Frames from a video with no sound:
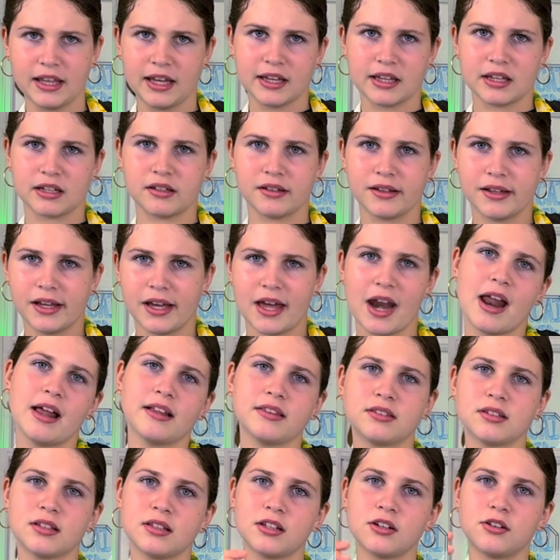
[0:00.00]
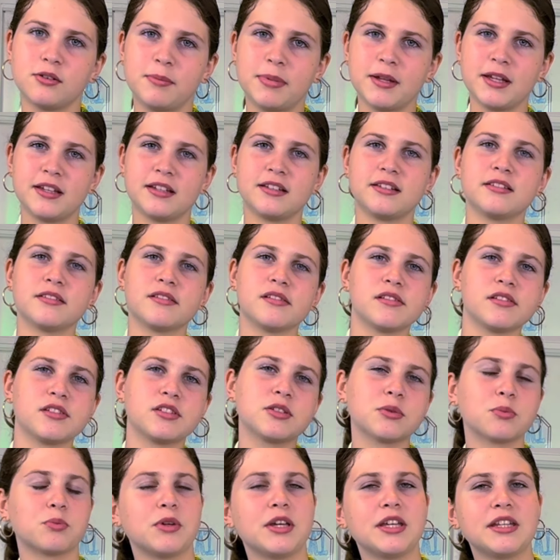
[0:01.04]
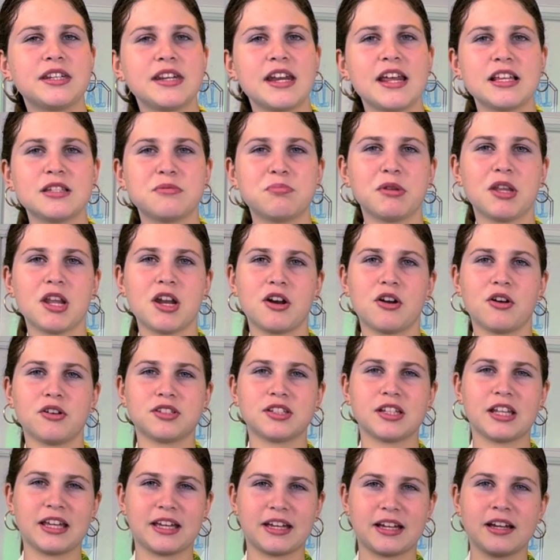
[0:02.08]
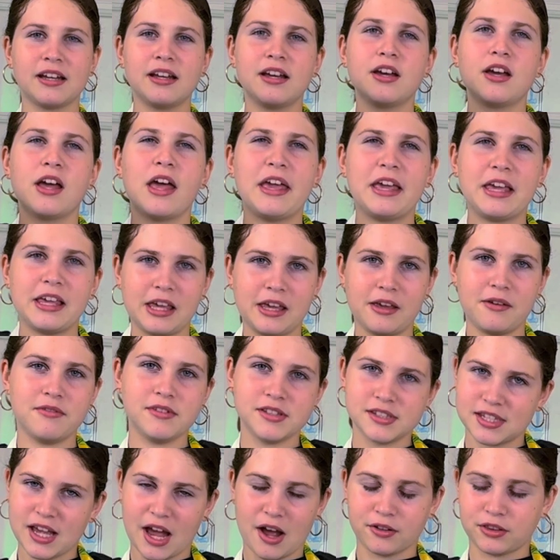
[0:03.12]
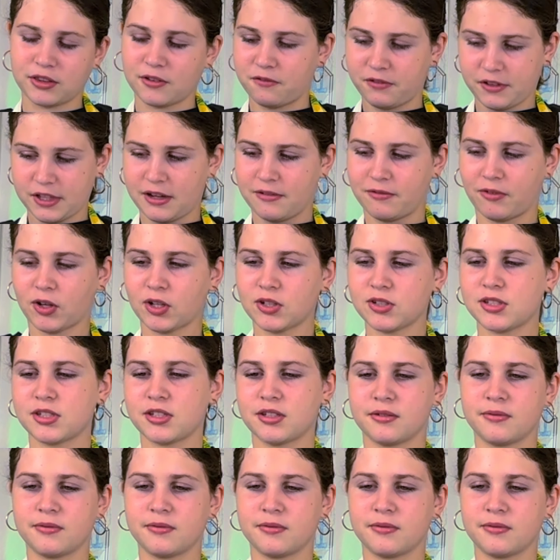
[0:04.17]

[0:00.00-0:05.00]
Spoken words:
like it. It adds a little bit sweetness, but then also like evens out the flavors.